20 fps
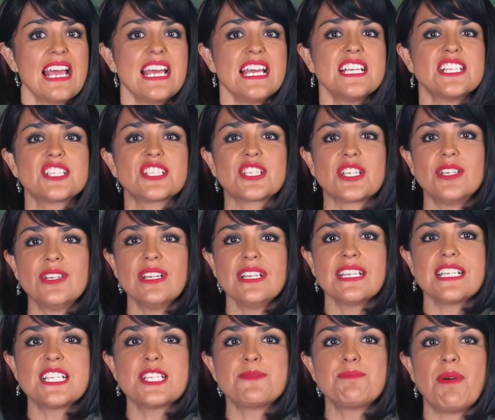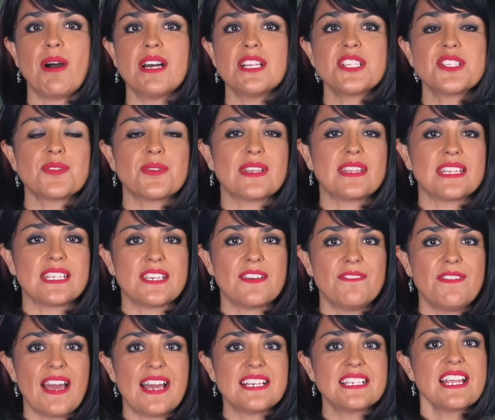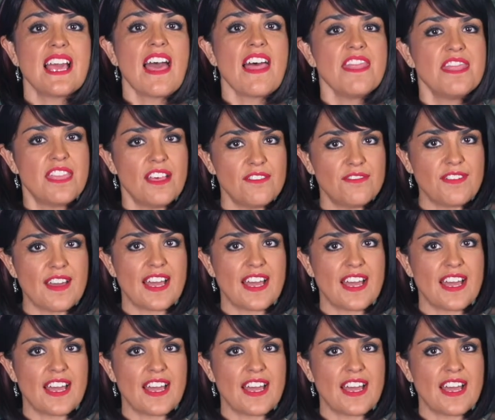is currently sponsoring the event The